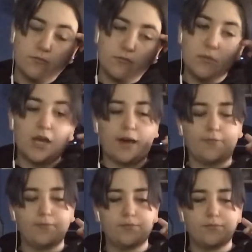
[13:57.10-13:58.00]
Yeah,
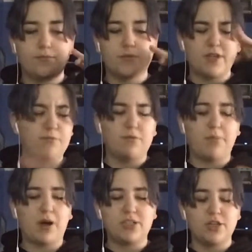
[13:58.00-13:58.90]
the
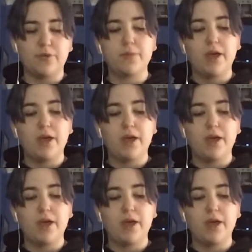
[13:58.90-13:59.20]
part 2.